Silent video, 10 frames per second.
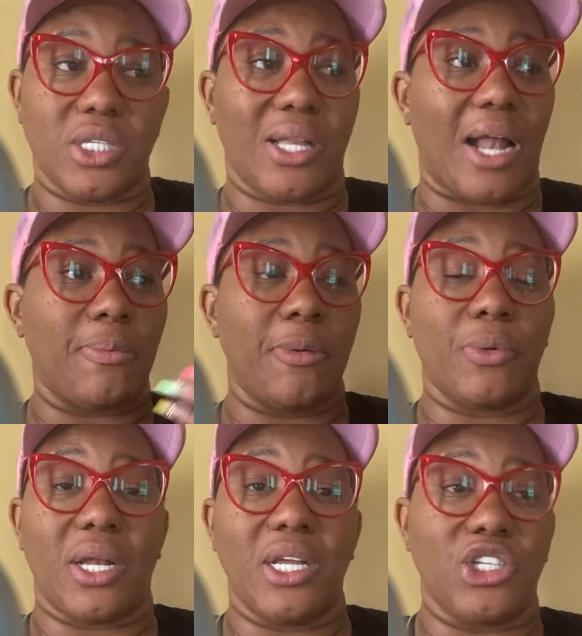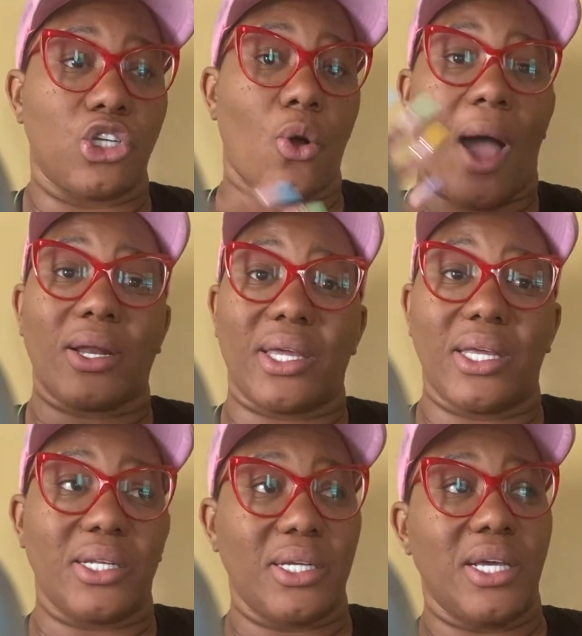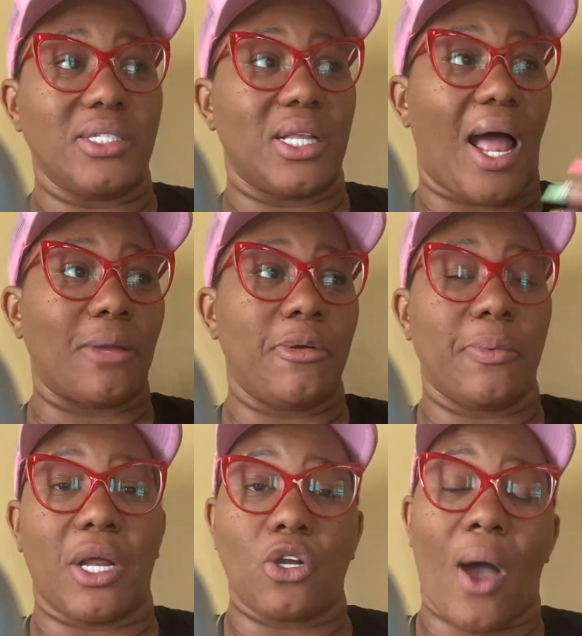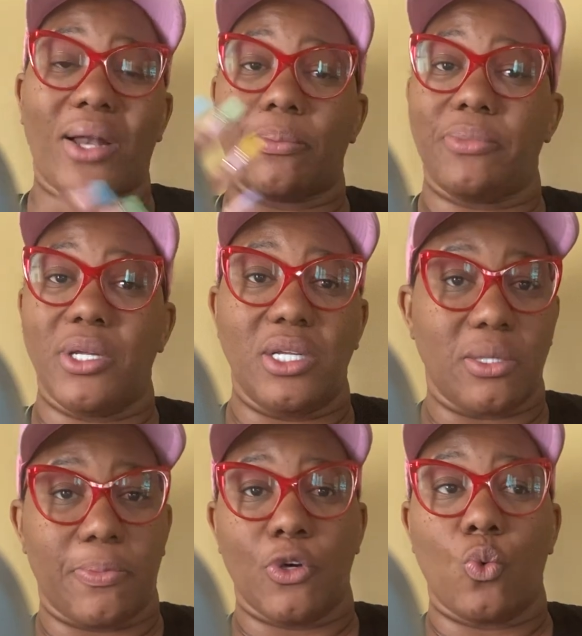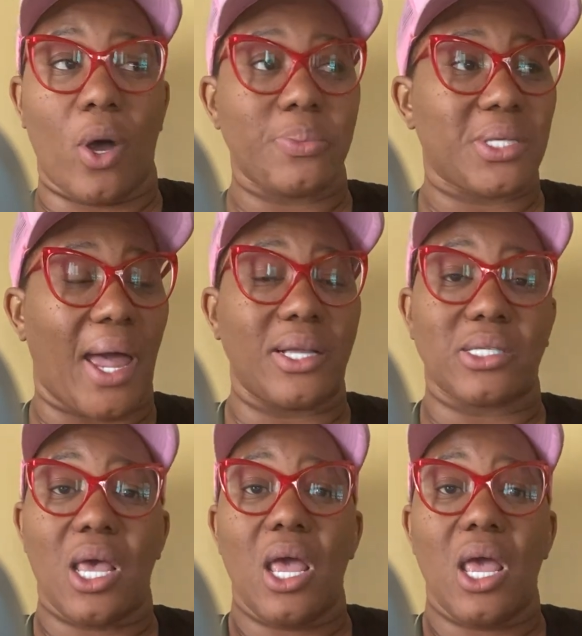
a lot of people that need to know how to get leads, a lot of people that know how to need to build websites,